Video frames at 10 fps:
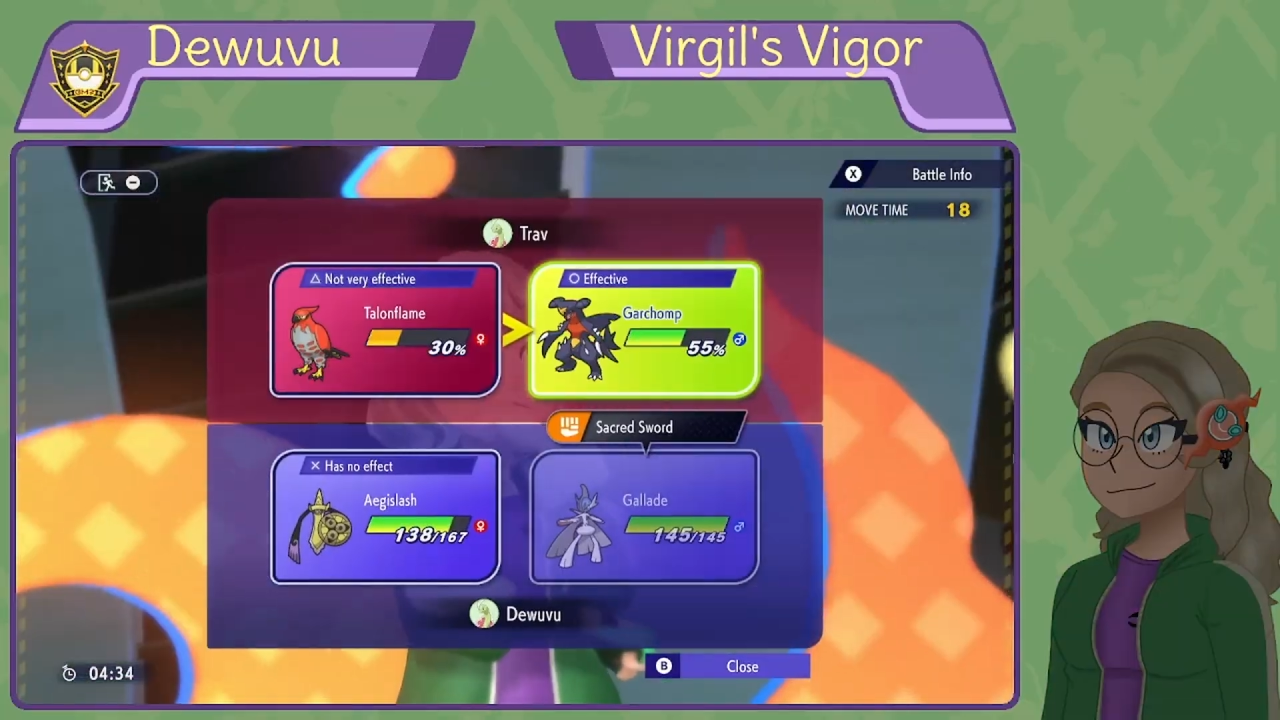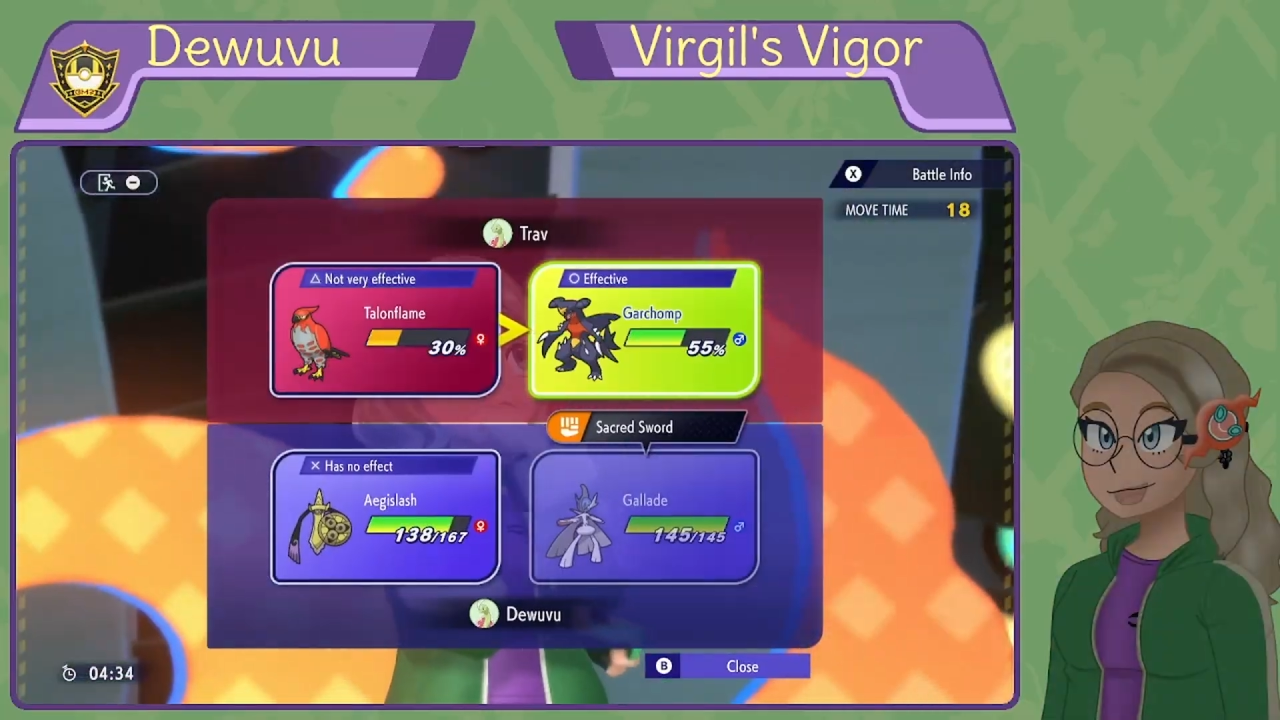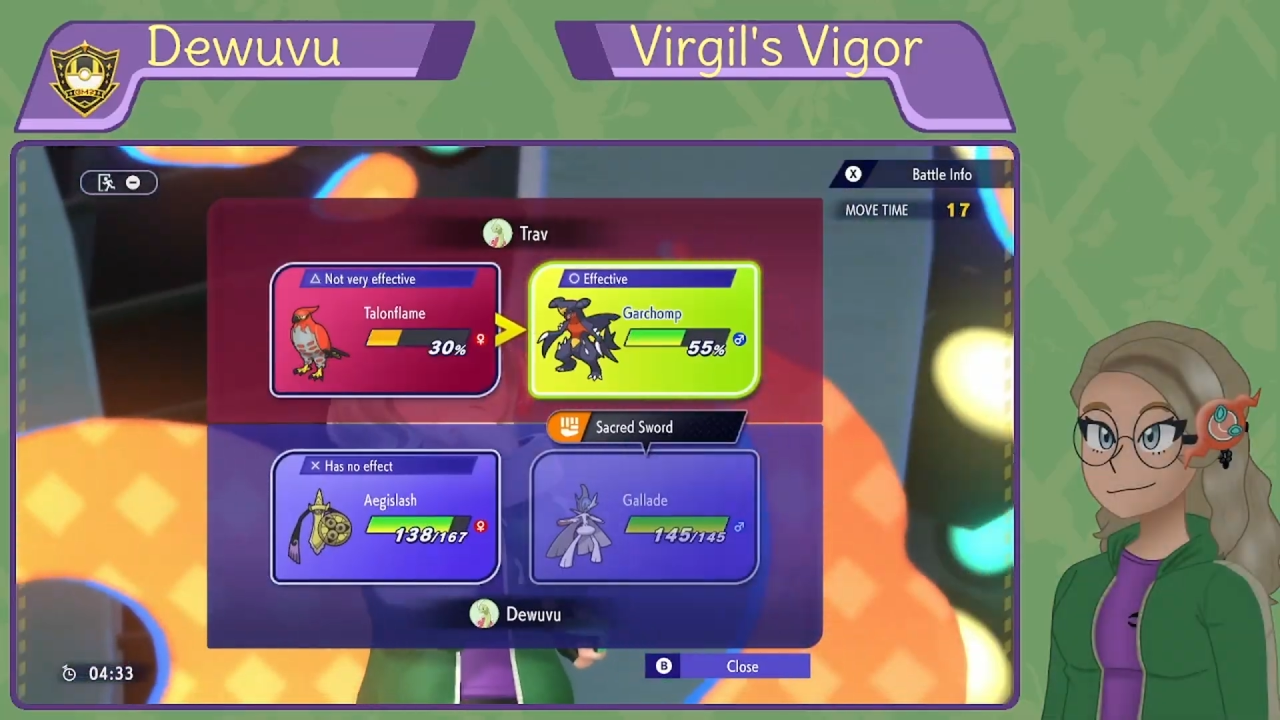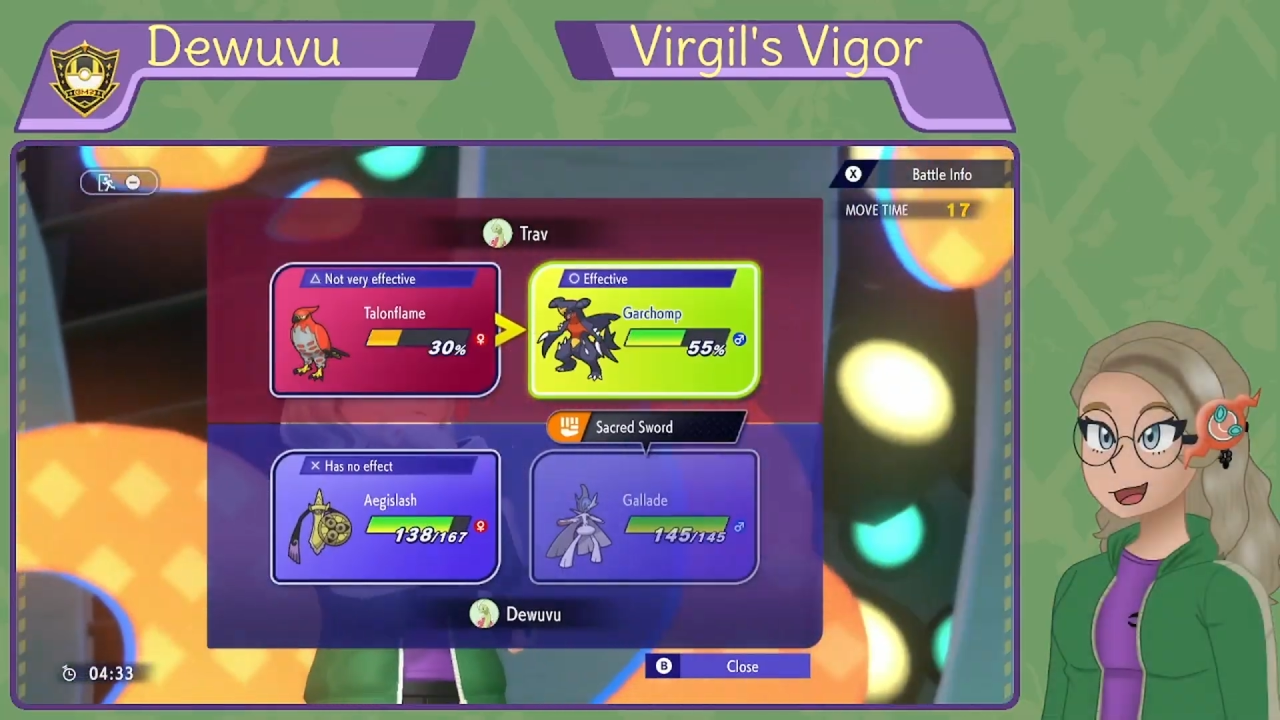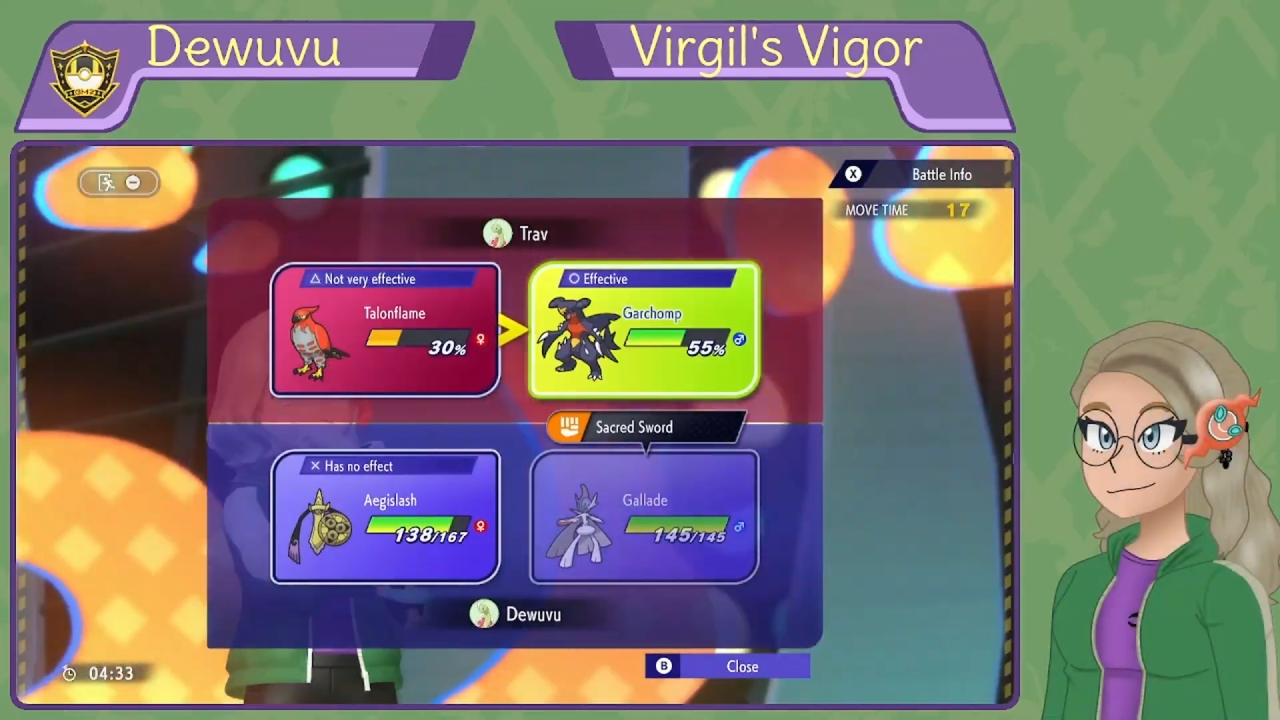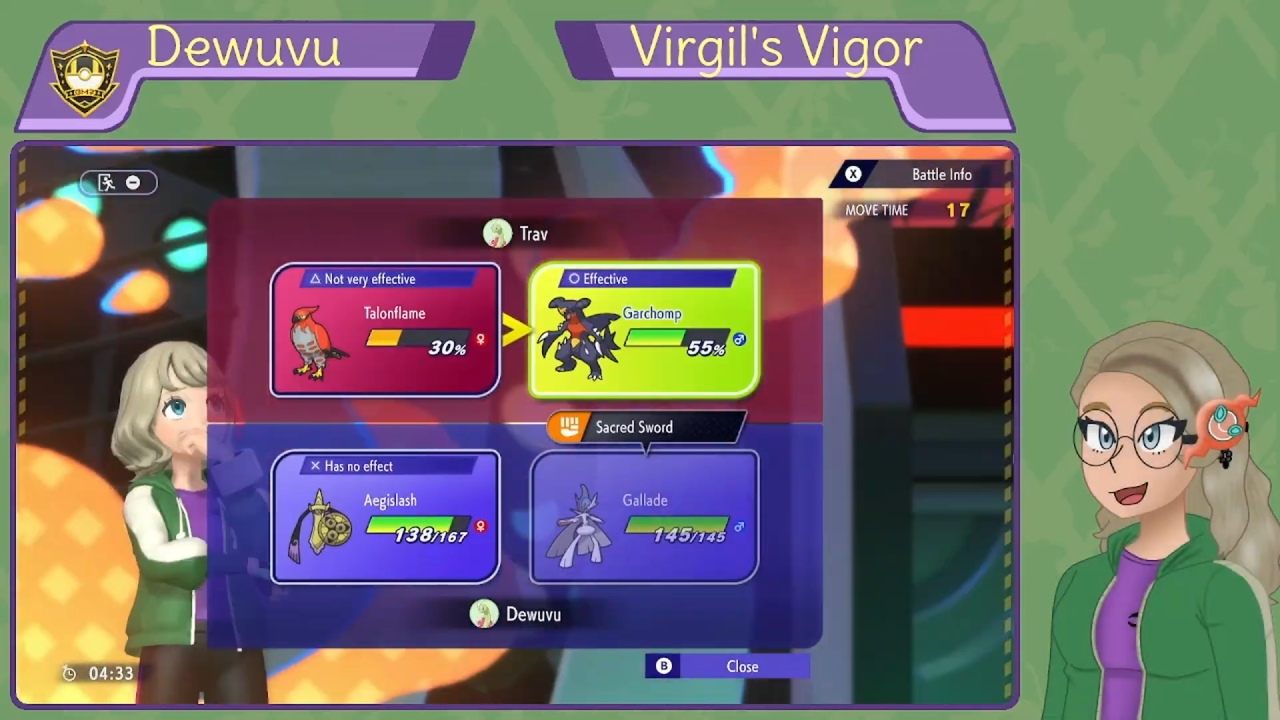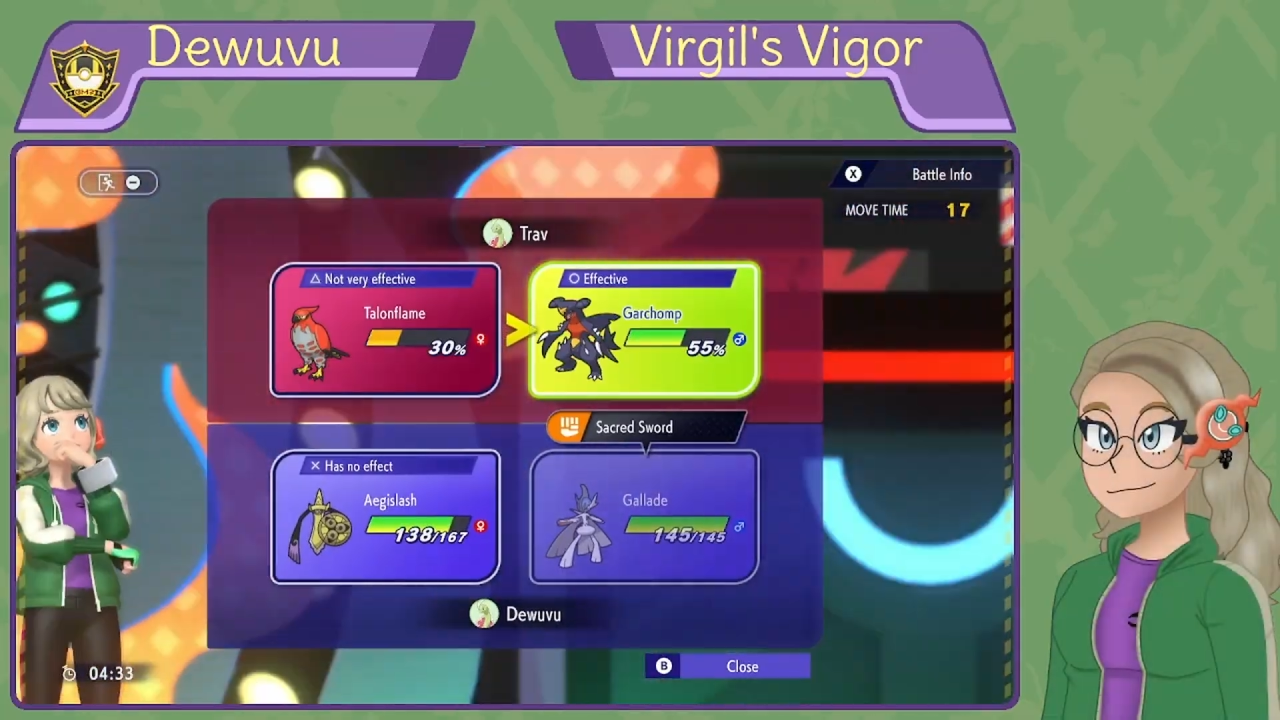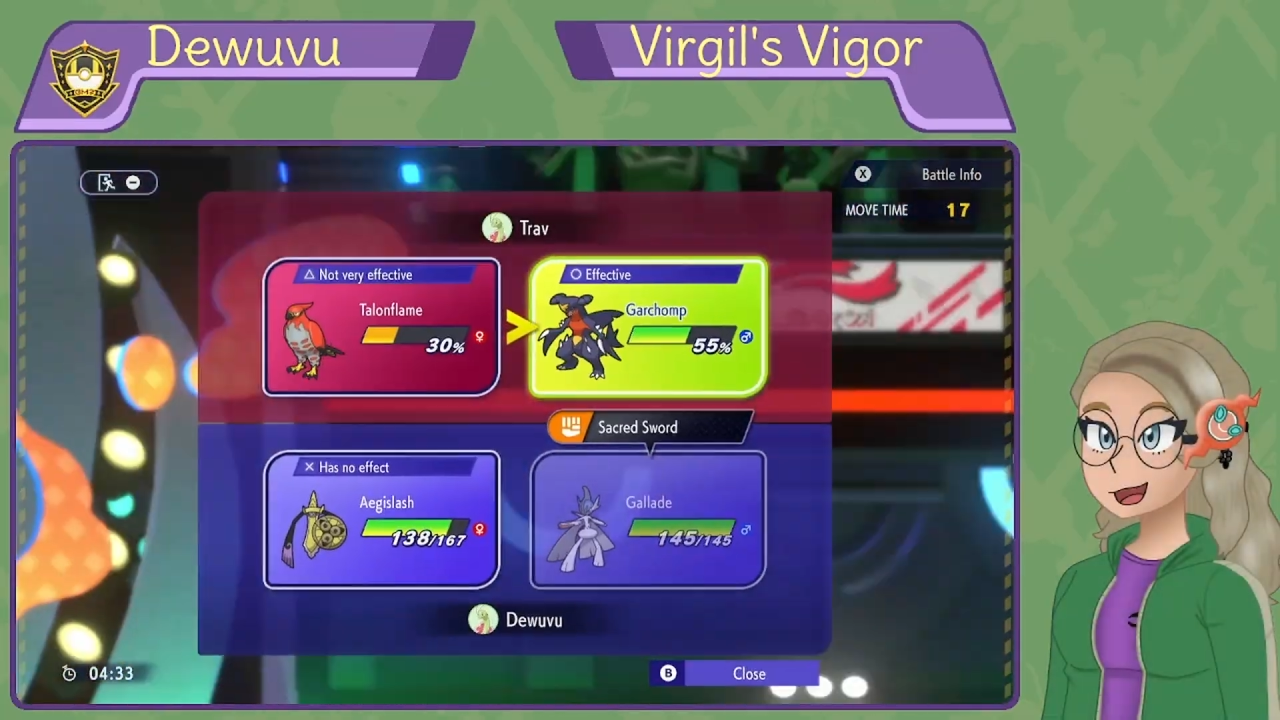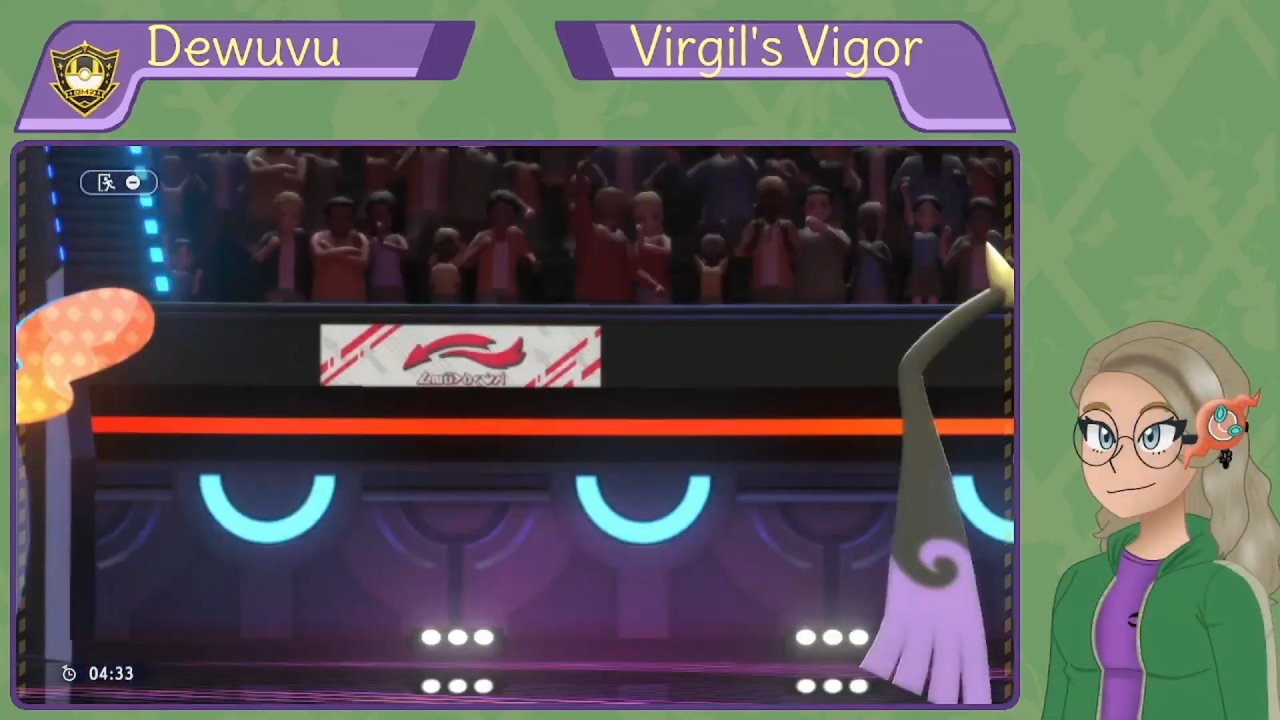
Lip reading: doing really